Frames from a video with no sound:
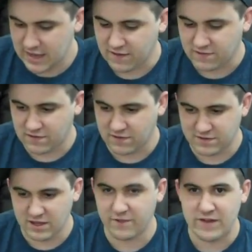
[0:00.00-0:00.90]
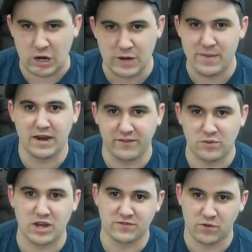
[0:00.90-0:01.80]
is still a very competitive
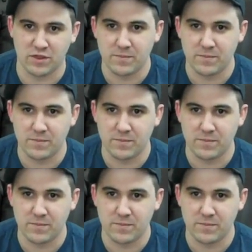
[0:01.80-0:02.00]
price yeah, for them.